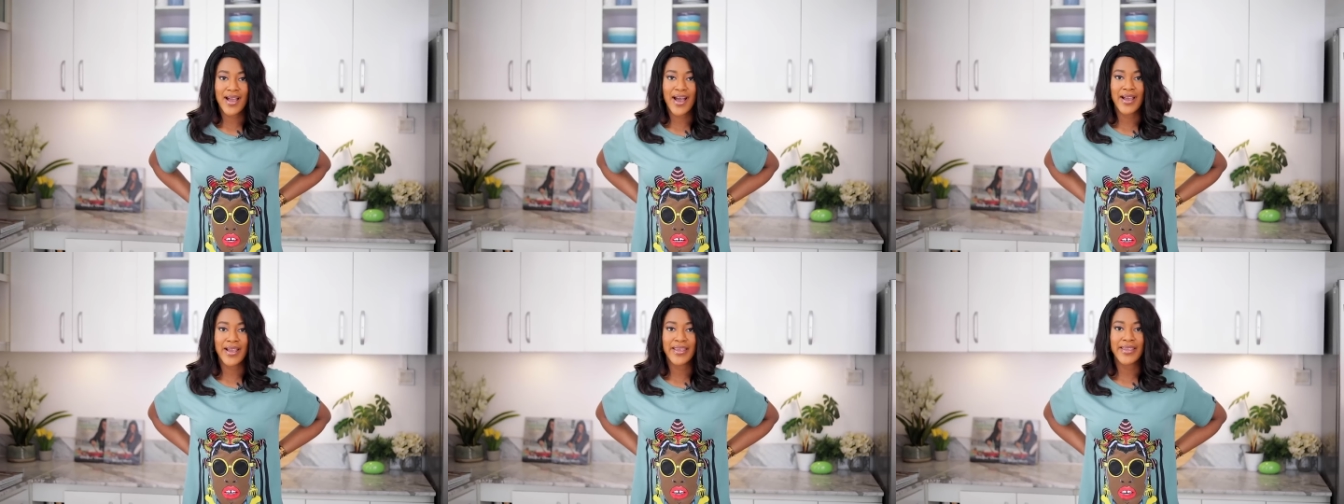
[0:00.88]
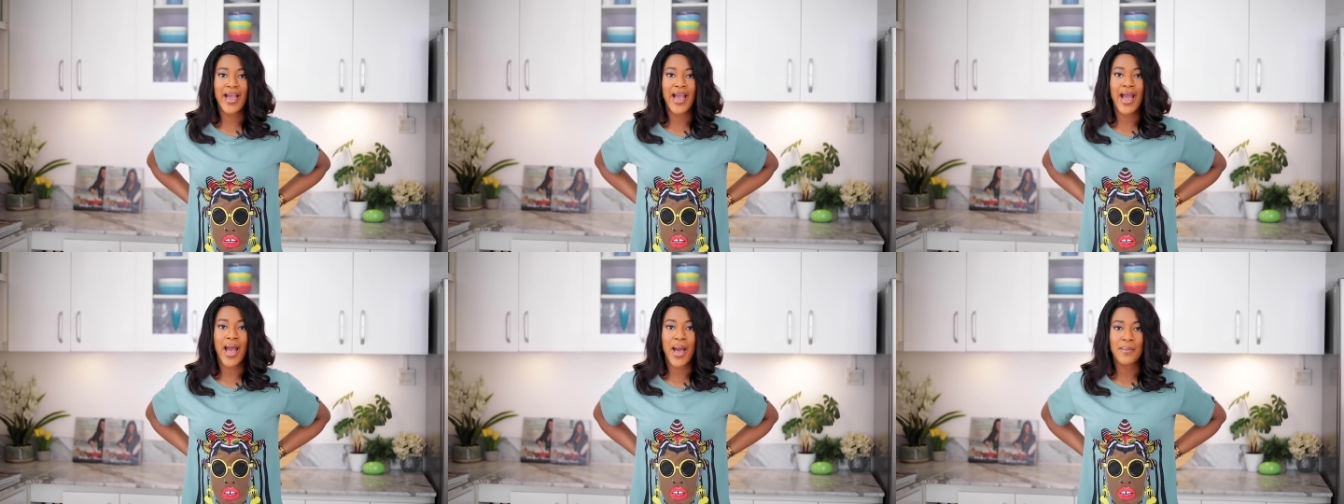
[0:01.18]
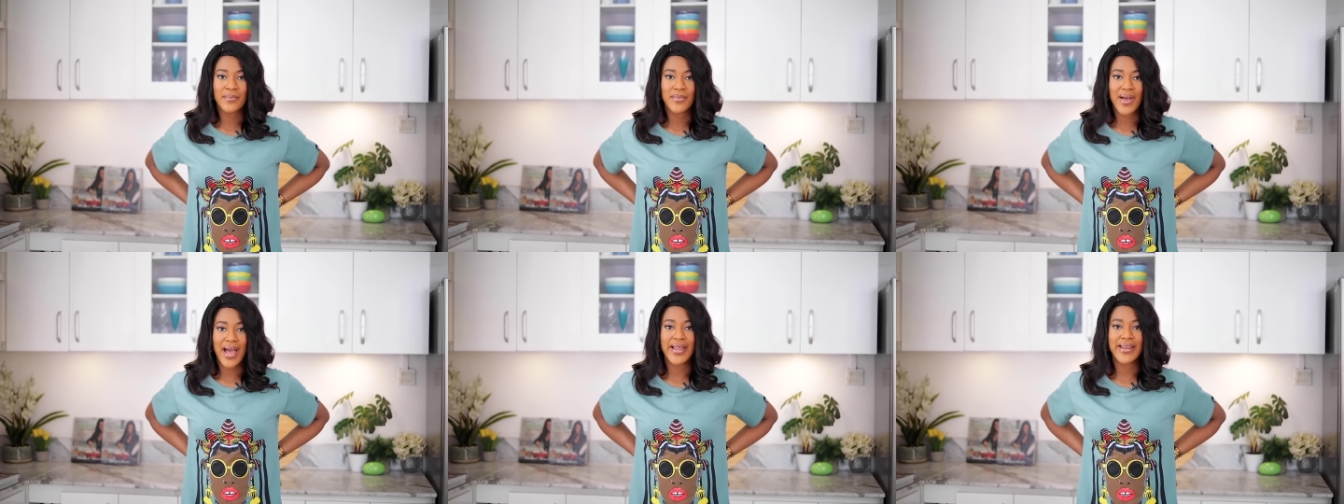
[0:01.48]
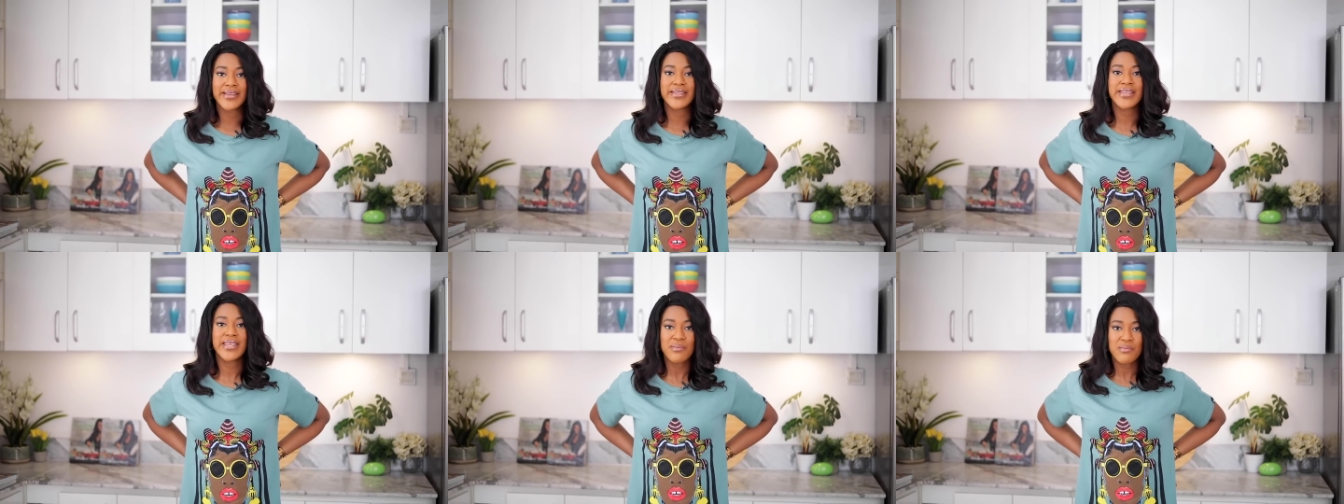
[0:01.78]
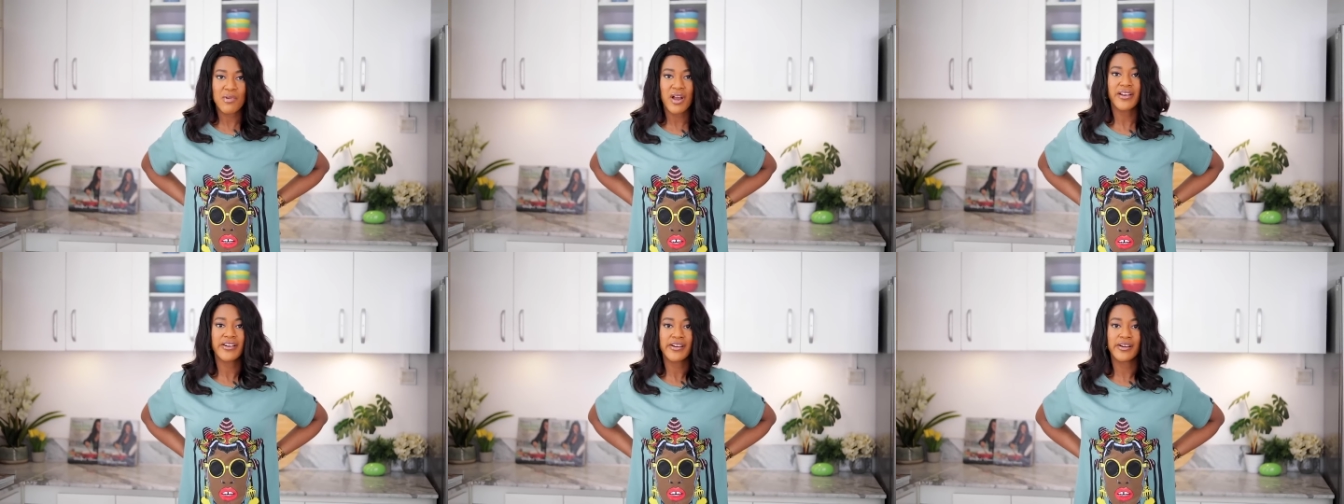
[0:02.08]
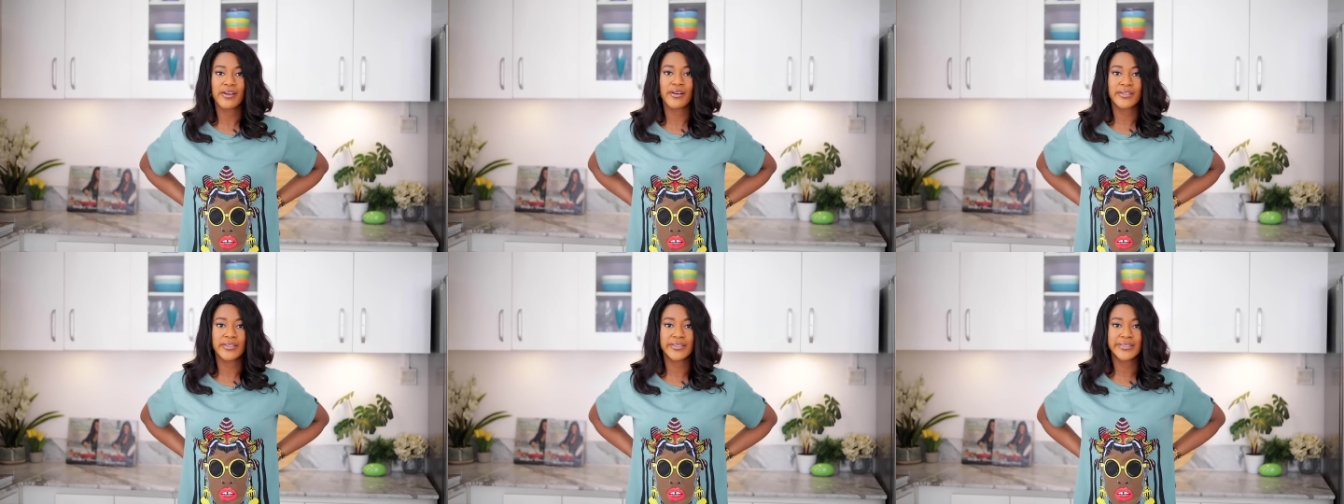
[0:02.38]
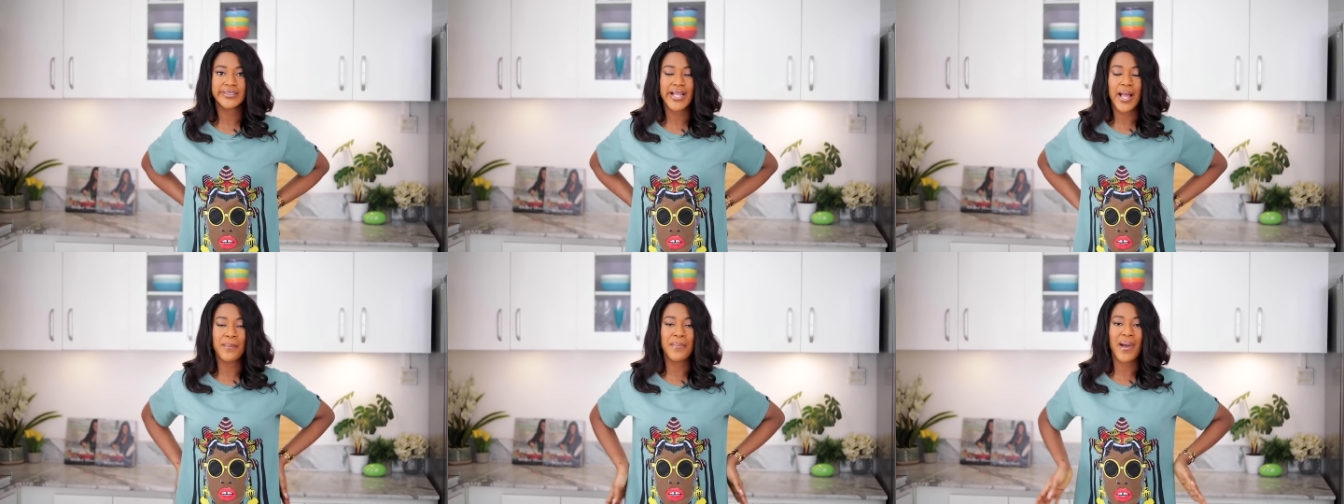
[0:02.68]
I am an Igbo
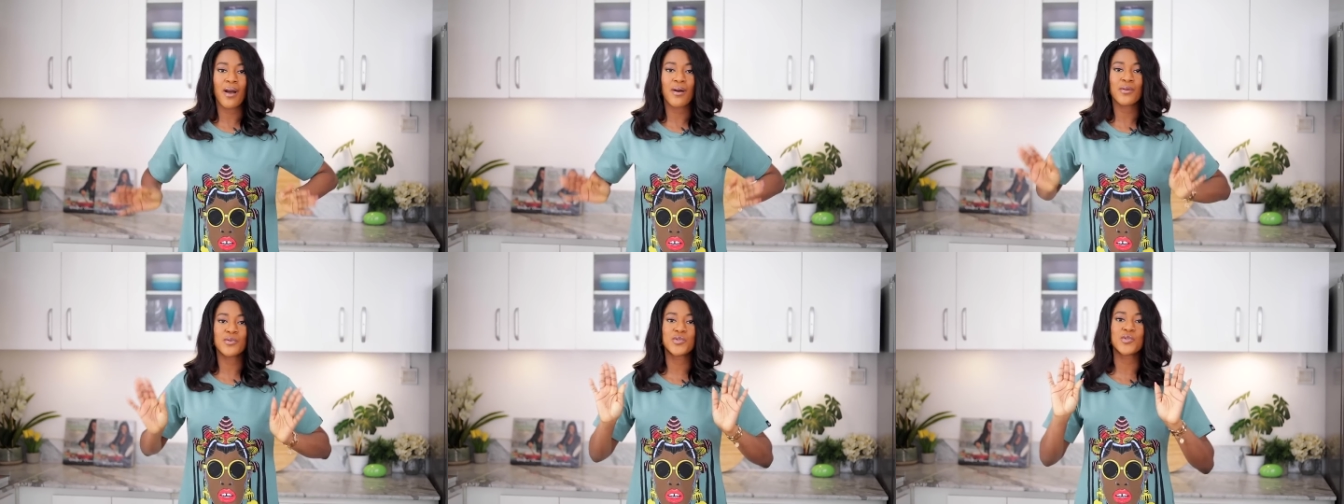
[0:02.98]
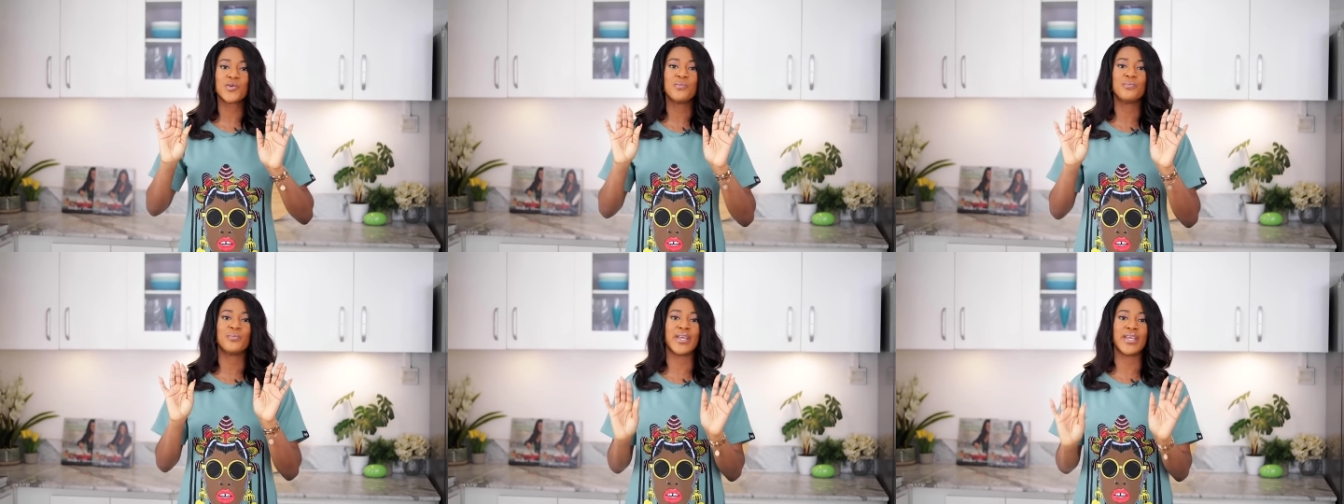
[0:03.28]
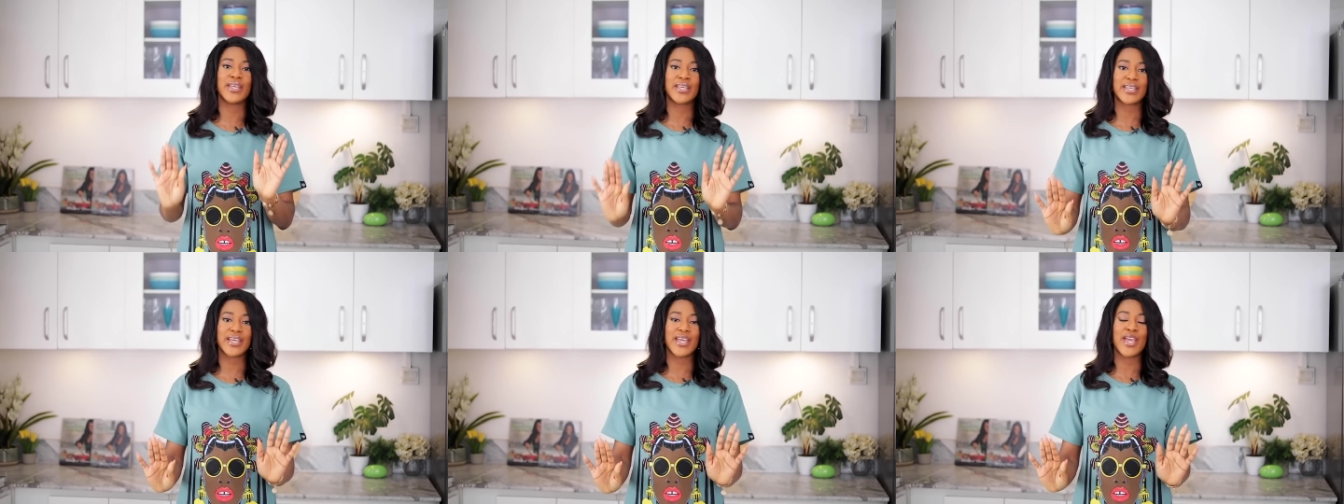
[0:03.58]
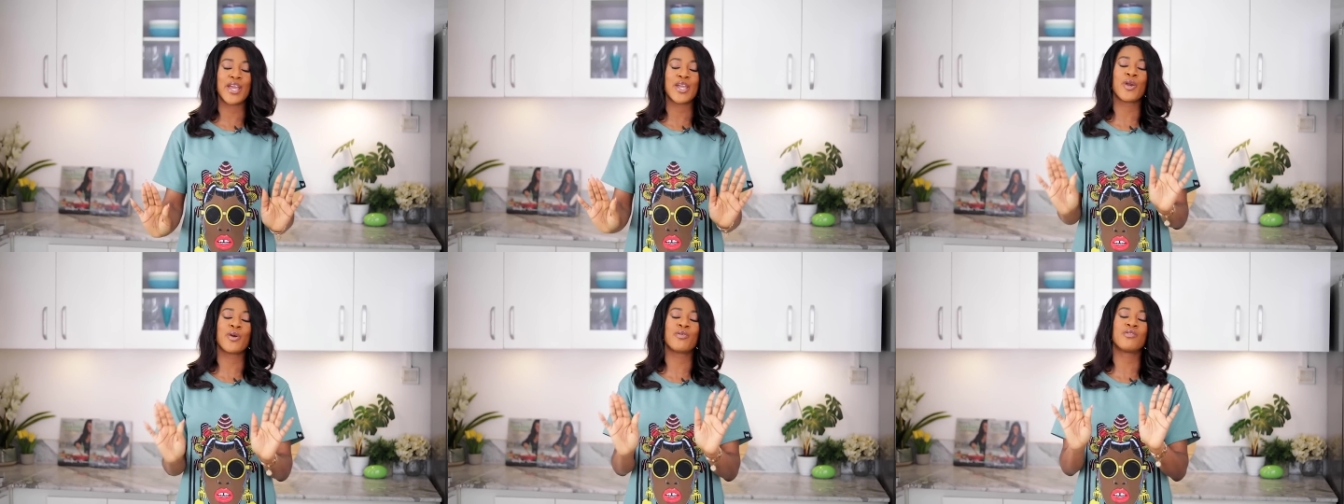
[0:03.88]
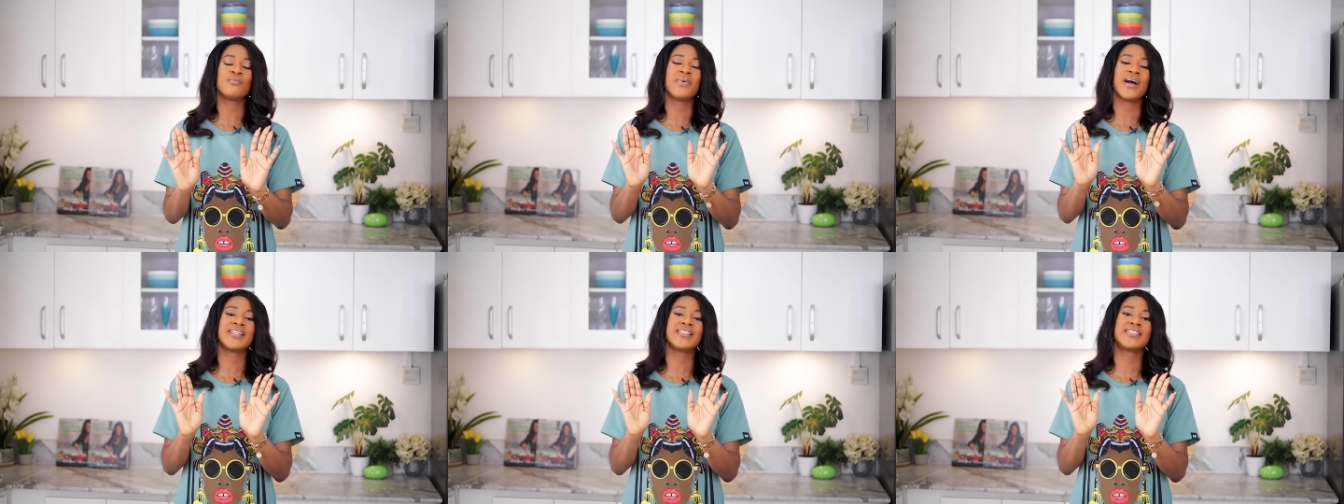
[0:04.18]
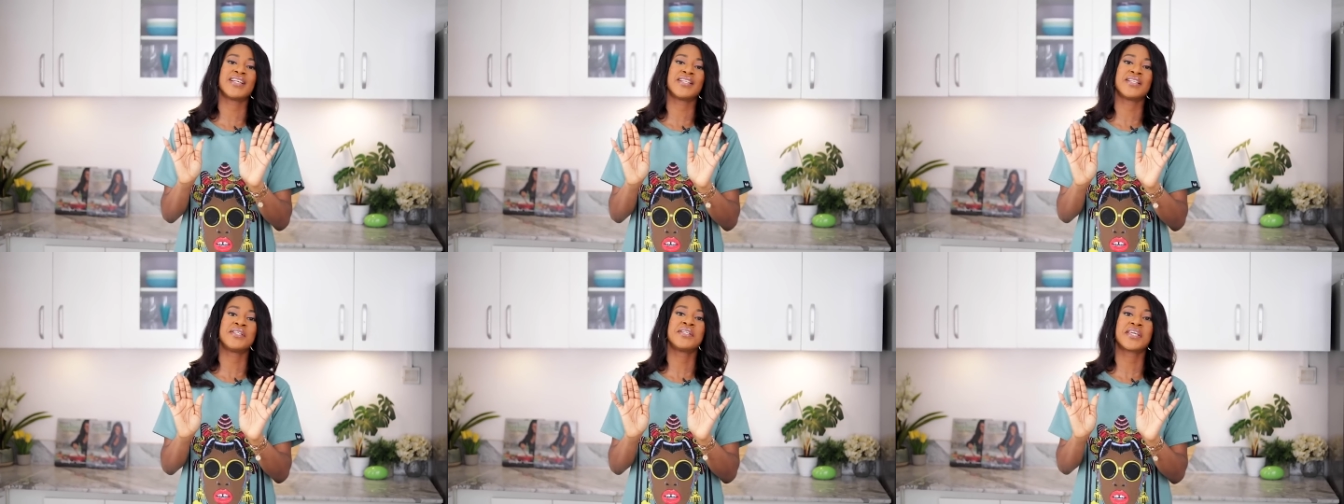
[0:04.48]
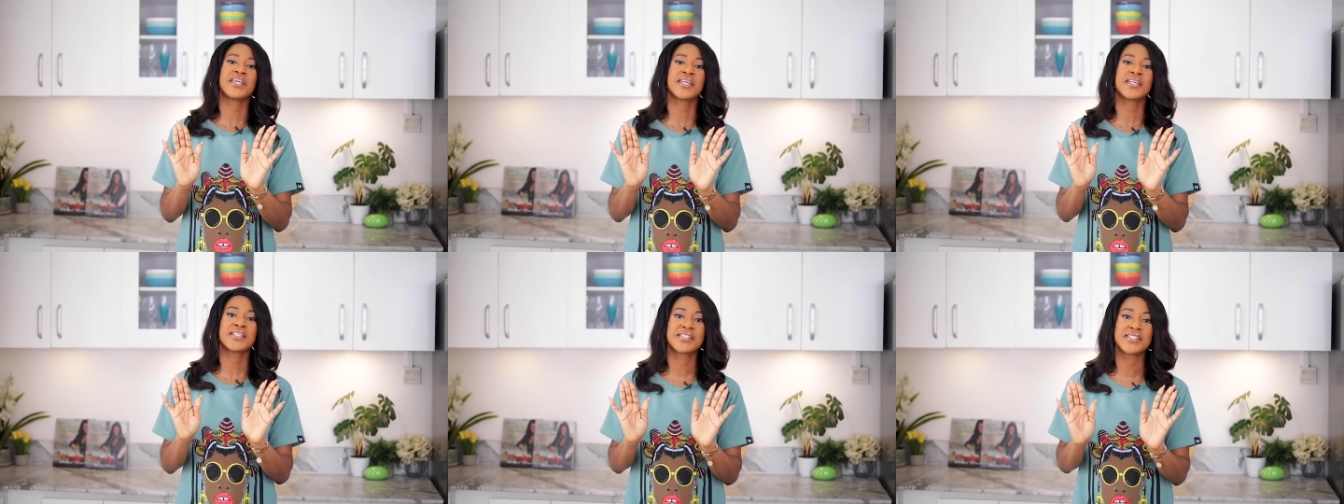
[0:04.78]
girl about to make a Yoruba
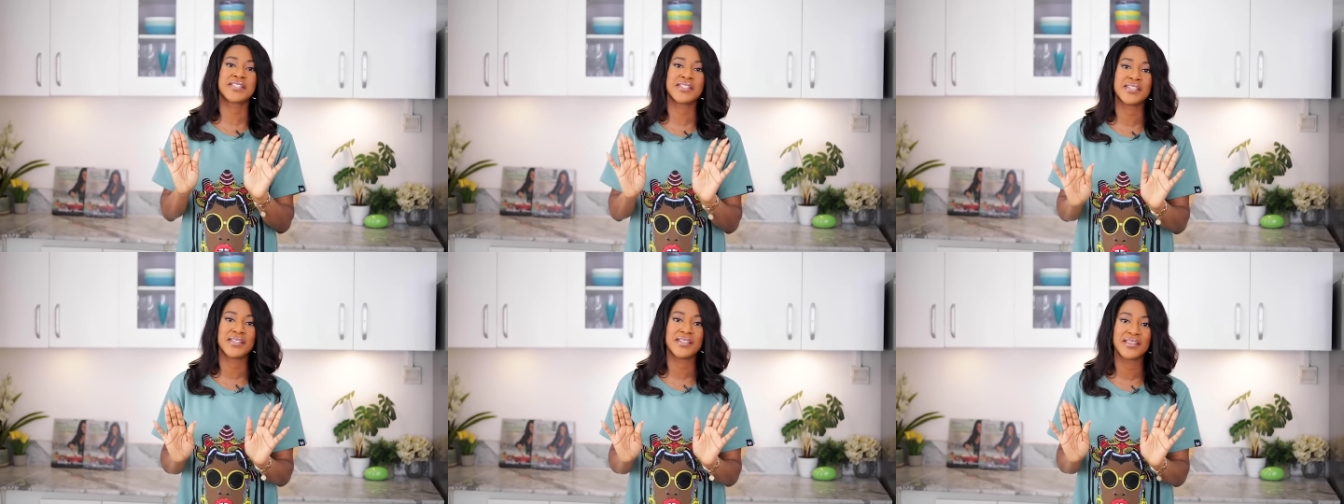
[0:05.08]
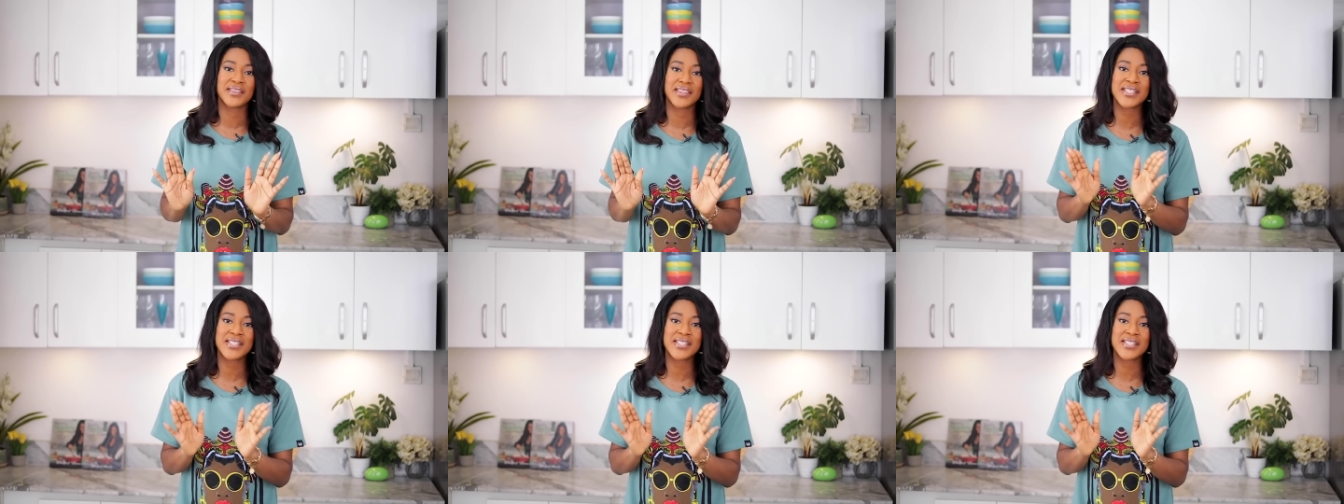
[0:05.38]
delicacy.